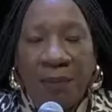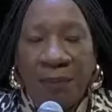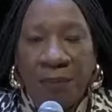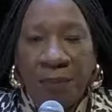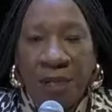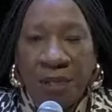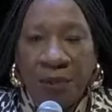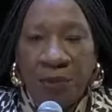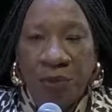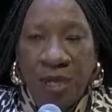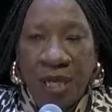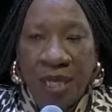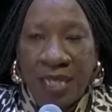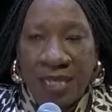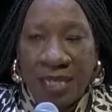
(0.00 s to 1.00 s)
but the
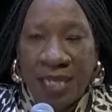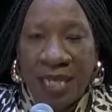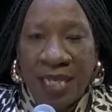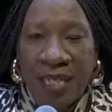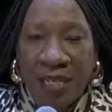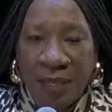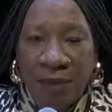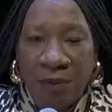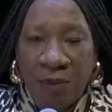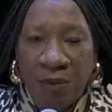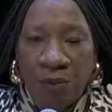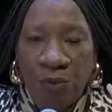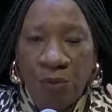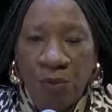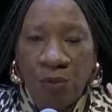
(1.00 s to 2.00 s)
it's landing
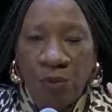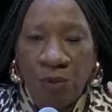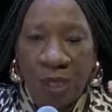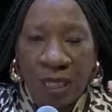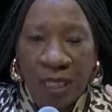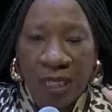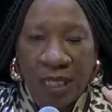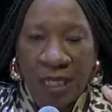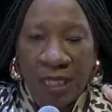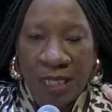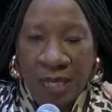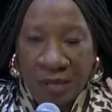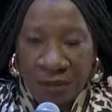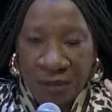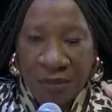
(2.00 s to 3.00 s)
really
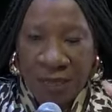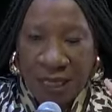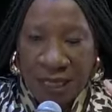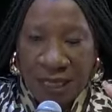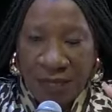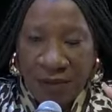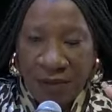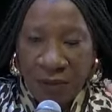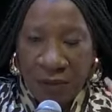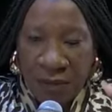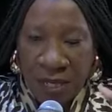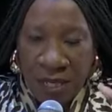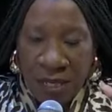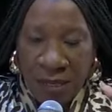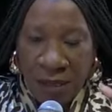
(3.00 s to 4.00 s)
terribly for
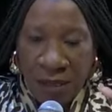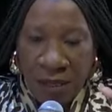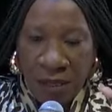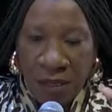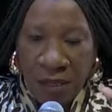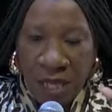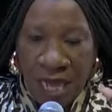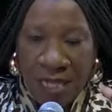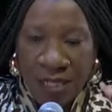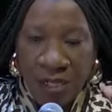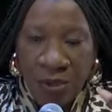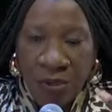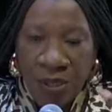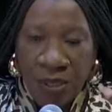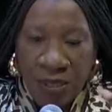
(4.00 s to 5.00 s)
me. I
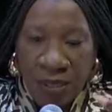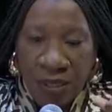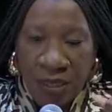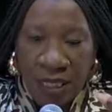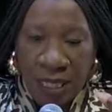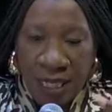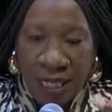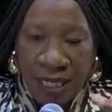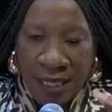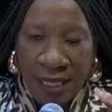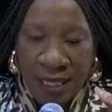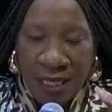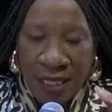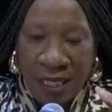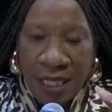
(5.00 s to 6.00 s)
don't
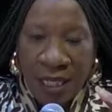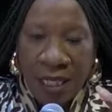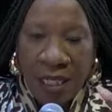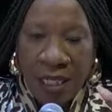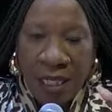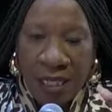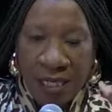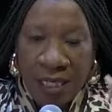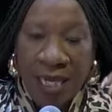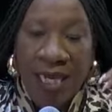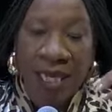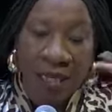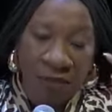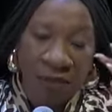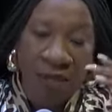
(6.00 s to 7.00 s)
understand it's a
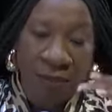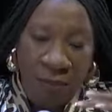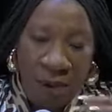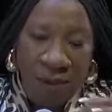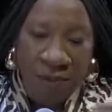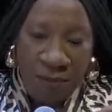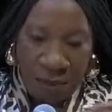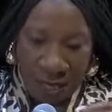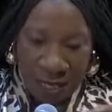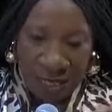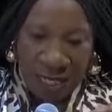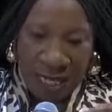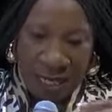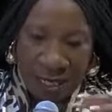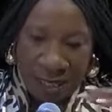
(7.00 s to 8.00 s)
naivety probably
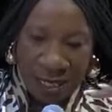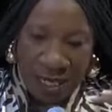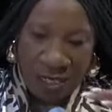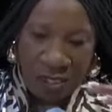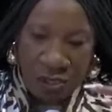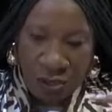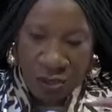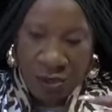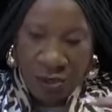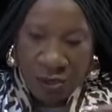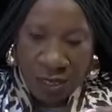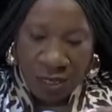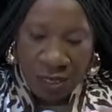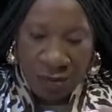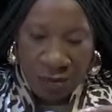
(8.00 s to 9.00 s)
that I, that I struggle
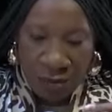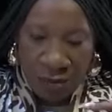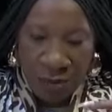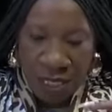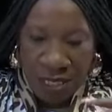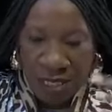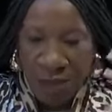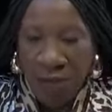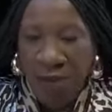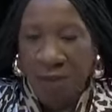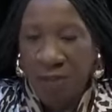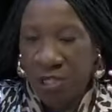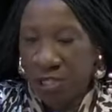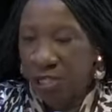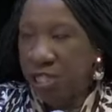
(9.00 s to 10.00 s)
yeah. with because I
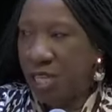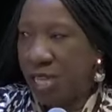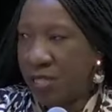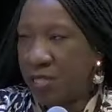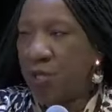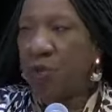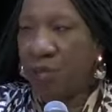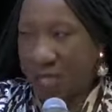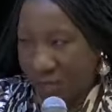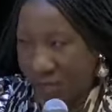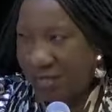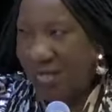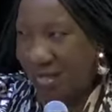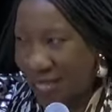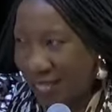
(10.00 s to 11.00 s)
probably should. I do
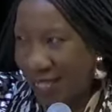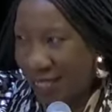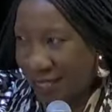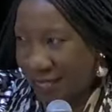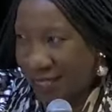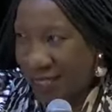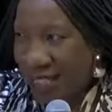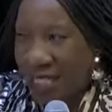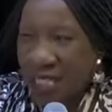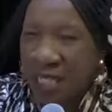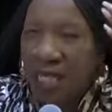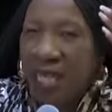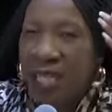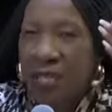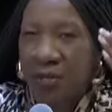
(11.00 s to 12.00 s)
understand. Uh-huh.
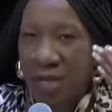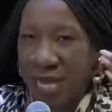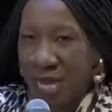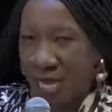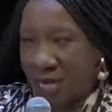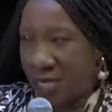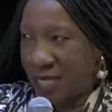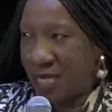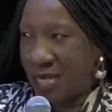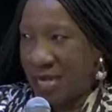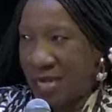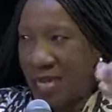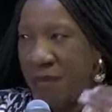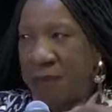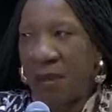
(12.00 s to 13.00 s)
Intellectually, I
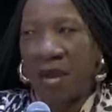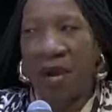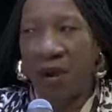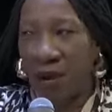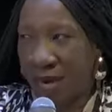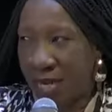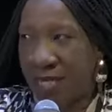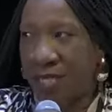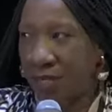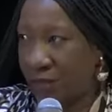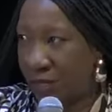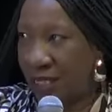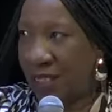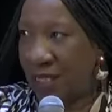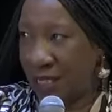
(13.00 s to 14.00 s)
understand. In right. my heart, I don't
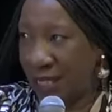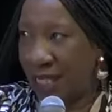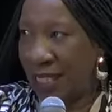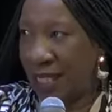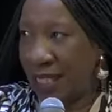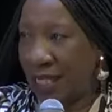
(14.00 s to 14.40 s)
yeah. understand. Yeah.